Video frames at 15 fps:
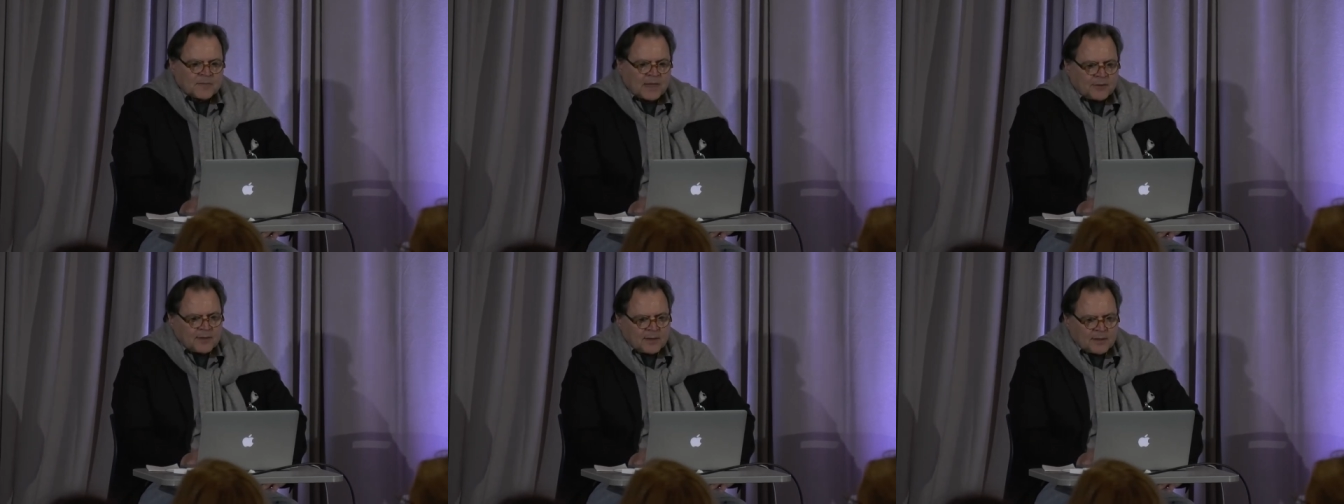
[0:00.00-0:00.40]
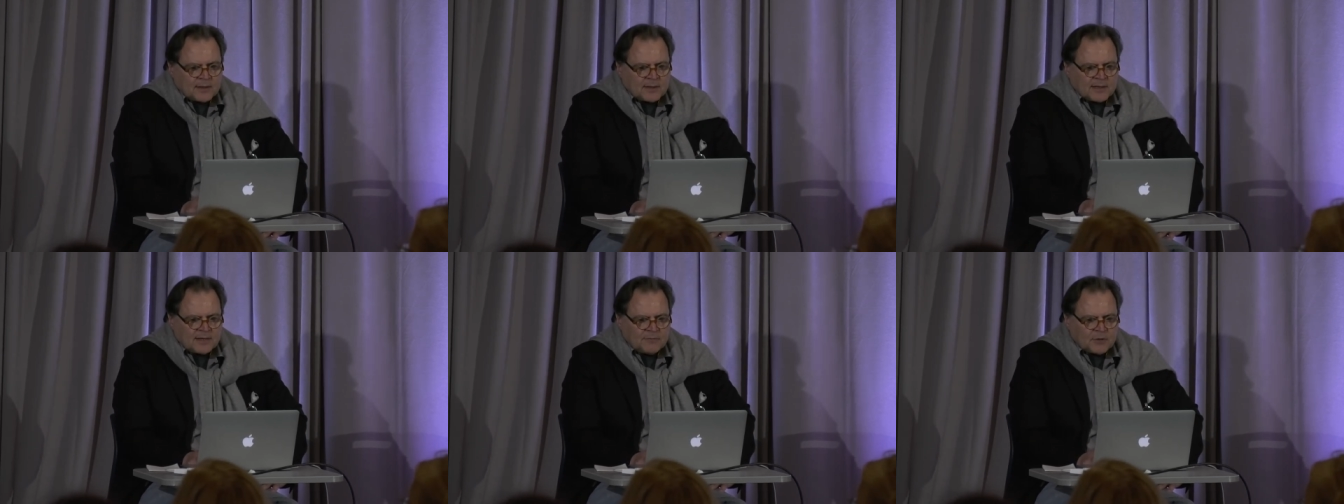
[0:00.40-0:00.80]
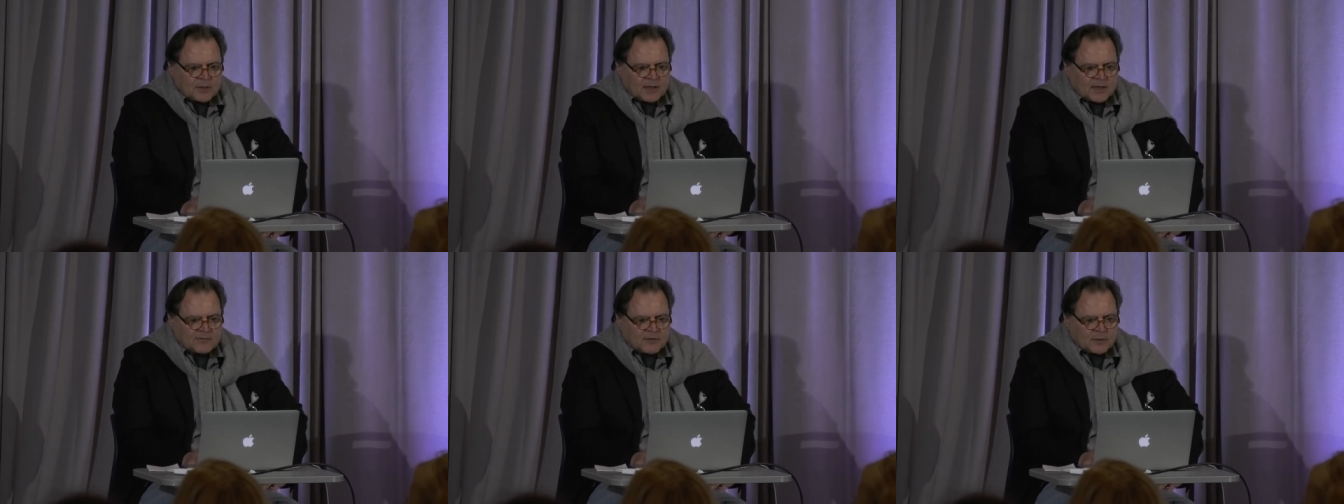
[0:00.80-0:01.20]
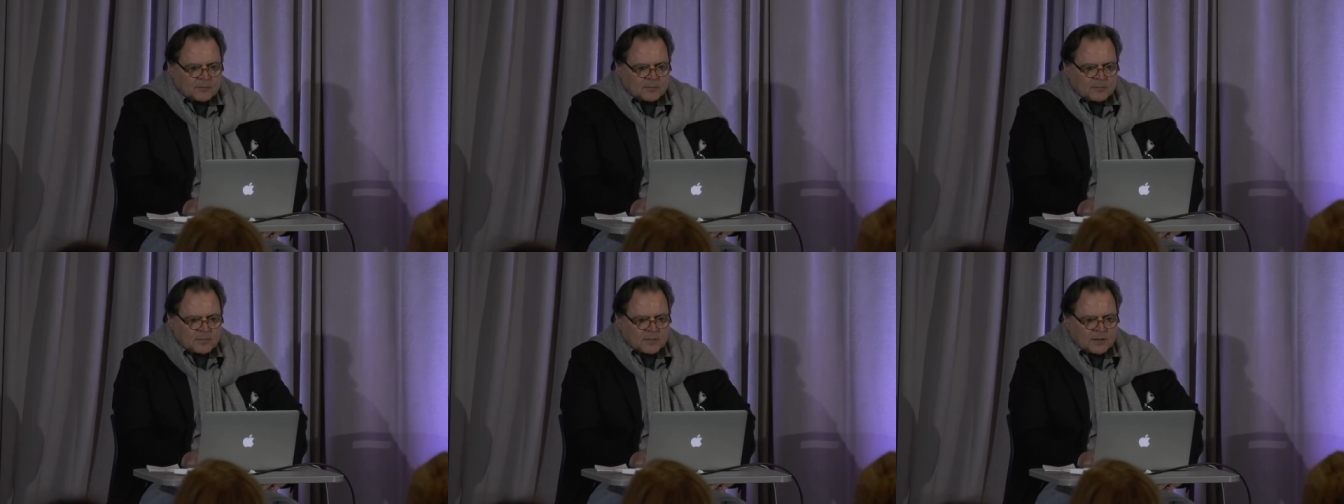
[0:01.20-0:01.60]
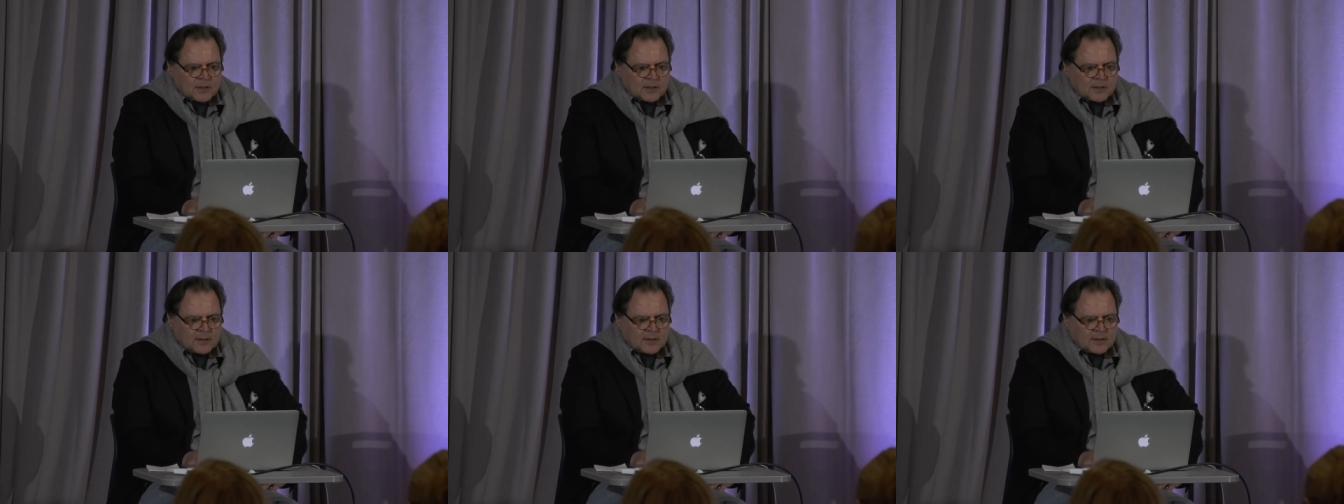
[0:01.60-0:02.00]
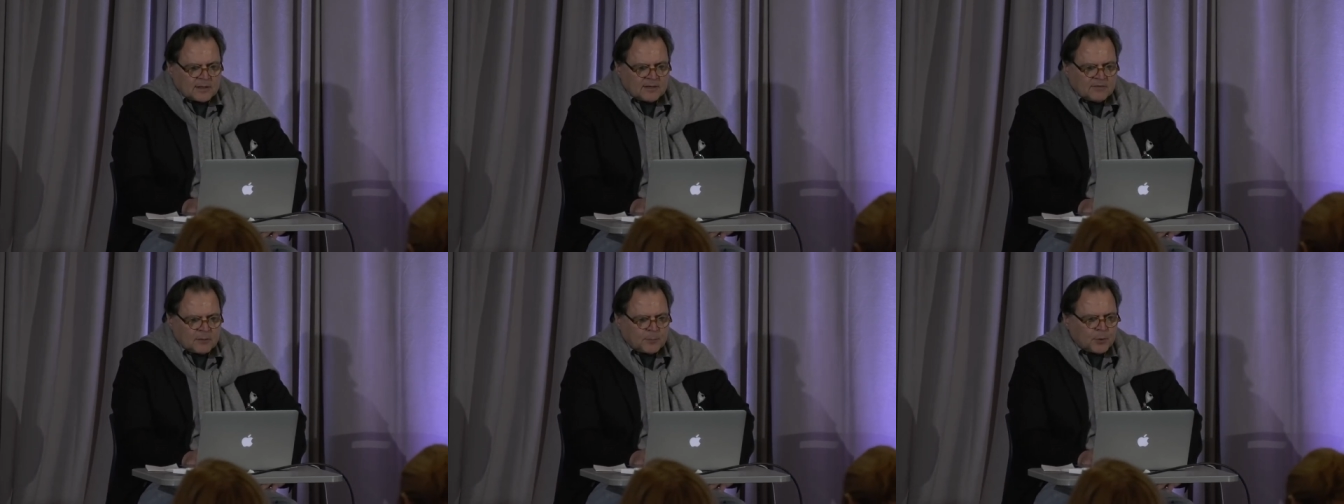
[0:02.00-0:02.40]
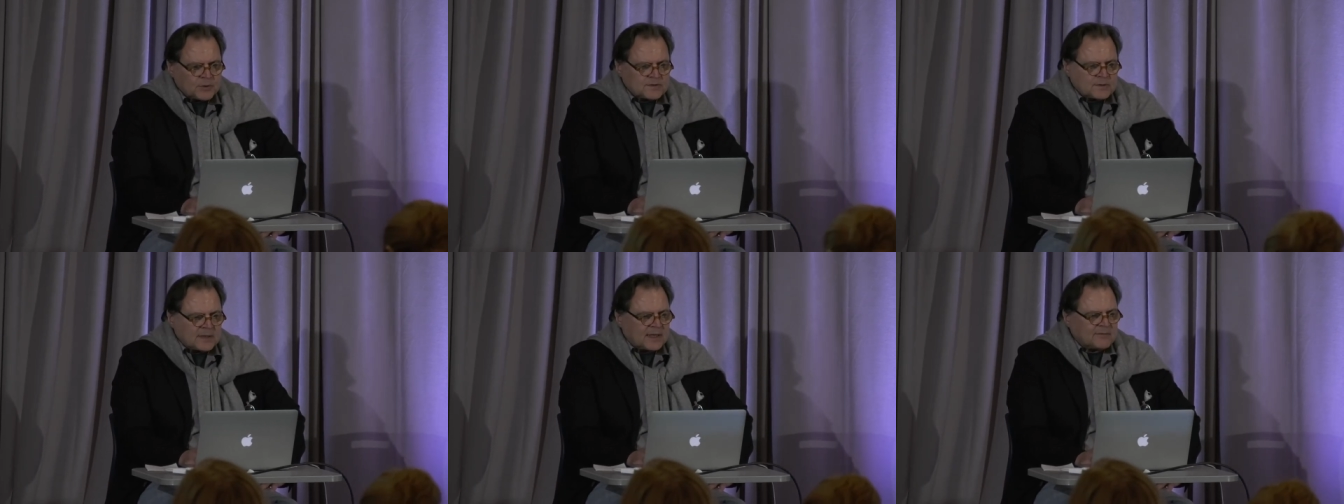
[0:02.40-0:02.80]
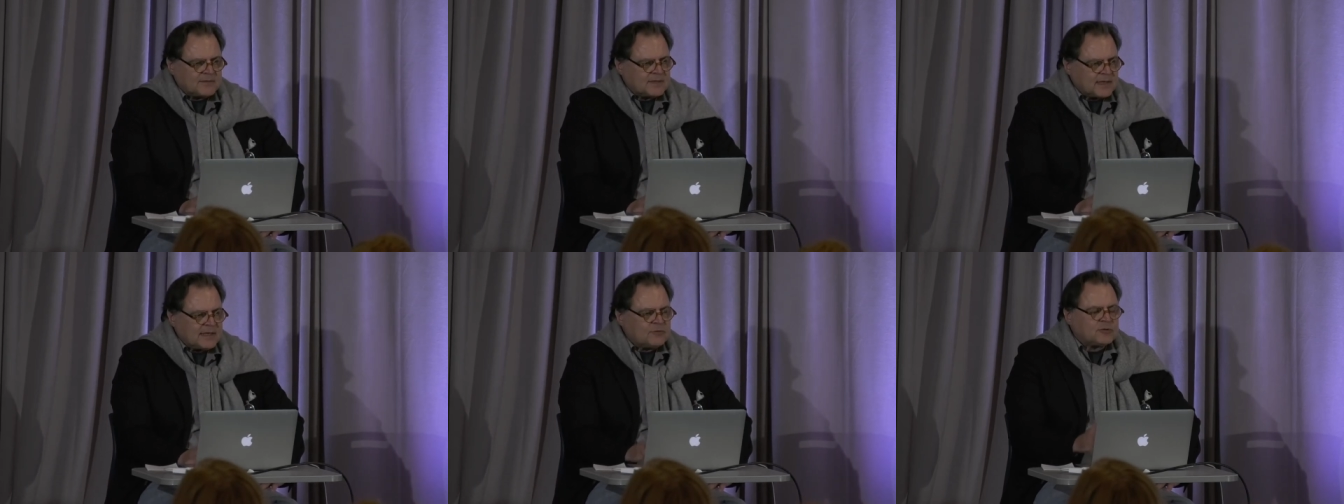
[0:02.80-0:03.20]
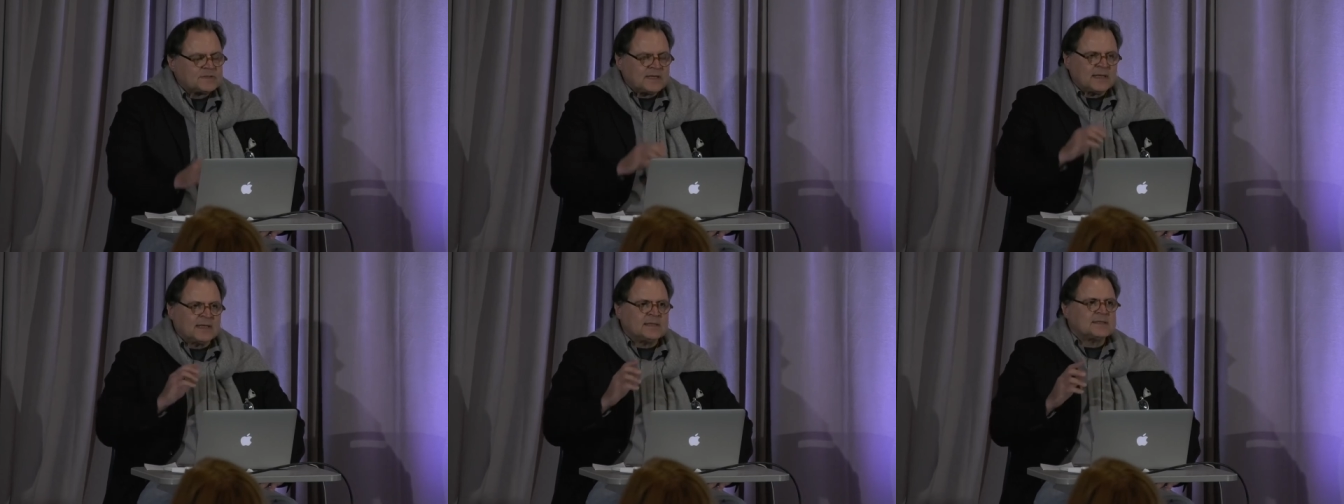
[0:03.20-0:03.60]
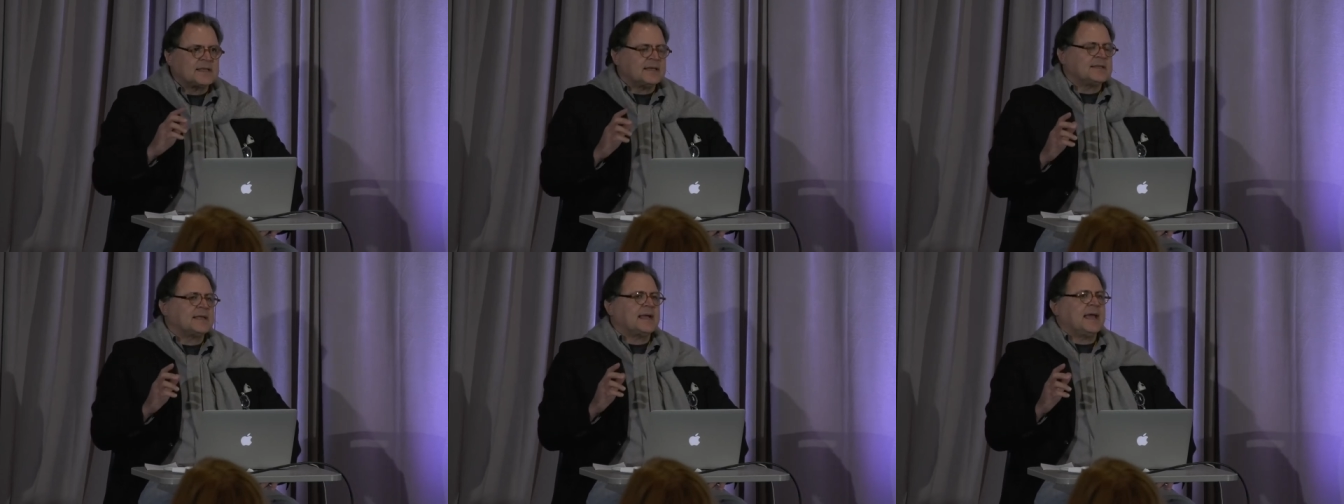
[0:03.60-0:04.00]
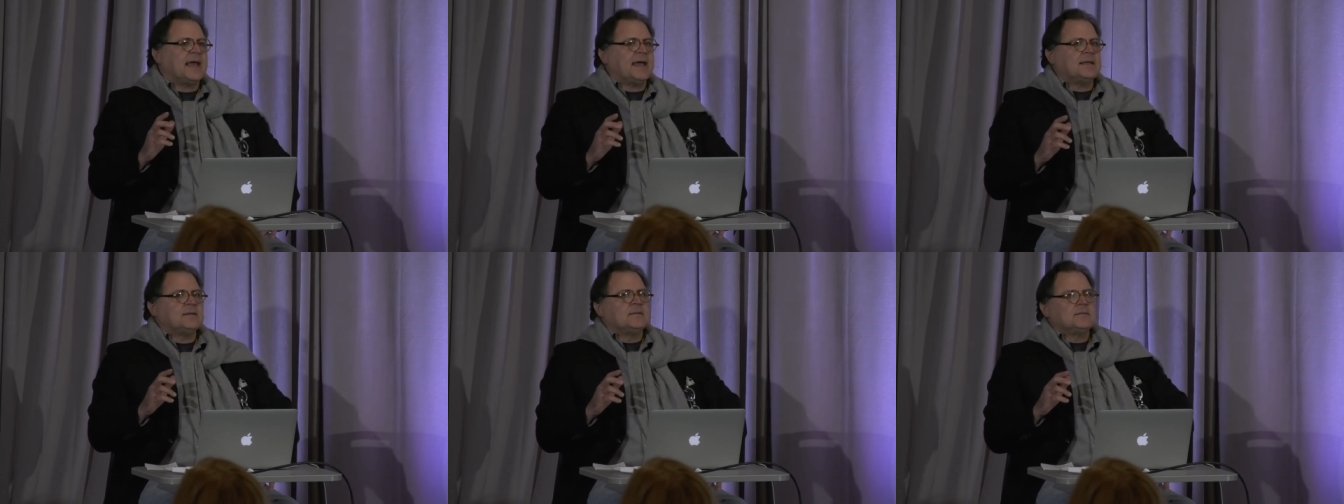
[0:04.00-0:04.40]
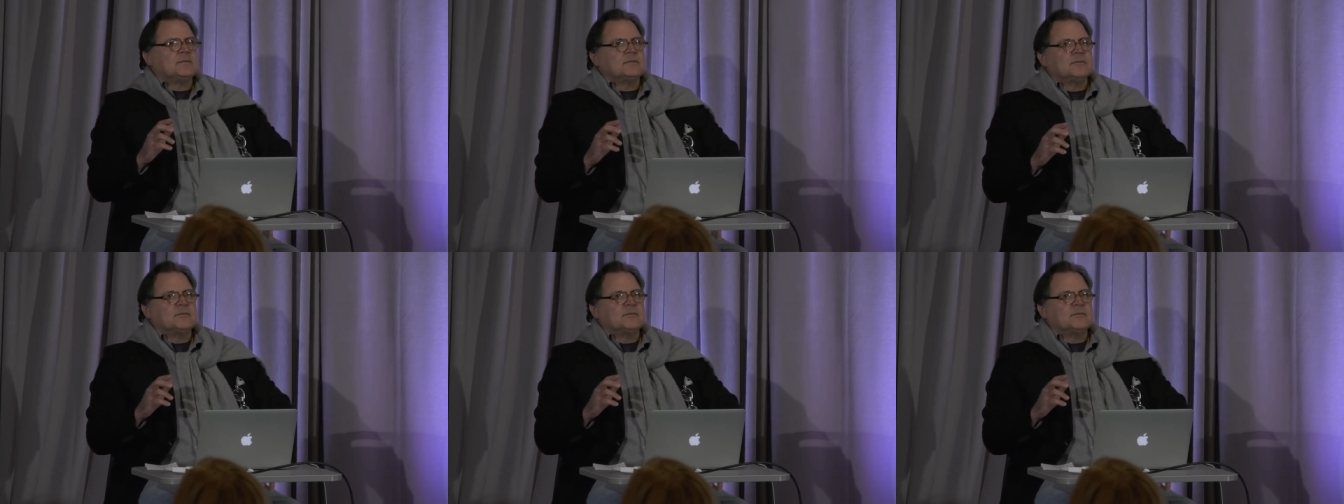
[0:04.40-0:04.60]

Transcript: Now, I'll give you a kind of a give you a personal kind of an interesting insight that I had